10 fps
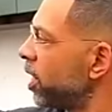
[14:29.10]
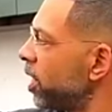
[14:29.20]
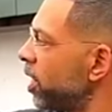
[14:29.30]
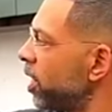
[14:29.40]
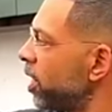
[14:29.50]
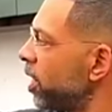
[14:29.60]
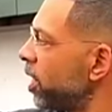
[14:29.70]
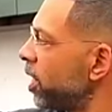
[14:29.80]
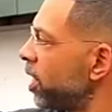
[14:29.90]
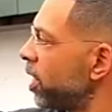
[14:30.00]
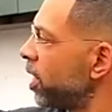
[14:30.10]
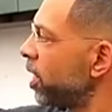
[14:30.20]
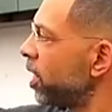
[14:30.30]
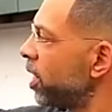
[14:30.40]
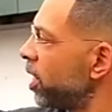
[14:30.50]

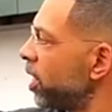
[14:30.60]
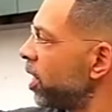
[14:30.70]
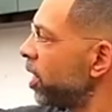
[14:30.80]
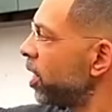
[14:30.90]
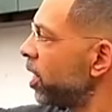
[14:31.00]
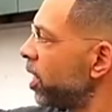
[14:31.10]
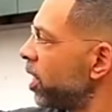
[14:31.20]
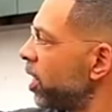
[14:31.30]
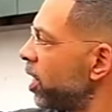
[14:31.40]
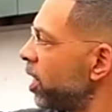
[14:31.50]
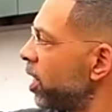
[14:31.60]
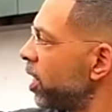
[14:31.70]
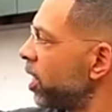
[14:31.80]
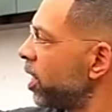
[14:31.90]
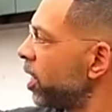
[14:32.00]

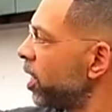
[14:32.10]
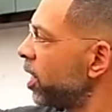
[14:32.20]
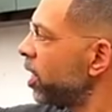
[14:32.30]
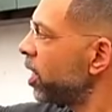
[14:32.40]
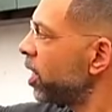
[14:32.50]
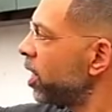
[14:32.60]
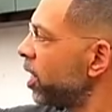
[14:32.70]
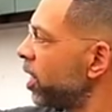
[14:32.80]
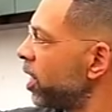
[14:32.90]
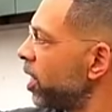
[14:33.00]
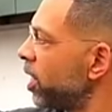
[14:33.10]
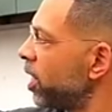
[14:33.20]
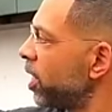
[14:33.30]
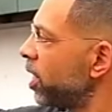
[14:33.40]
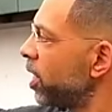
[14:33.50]

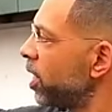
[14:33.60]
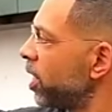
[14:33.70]
No words are spoken by the person on screen.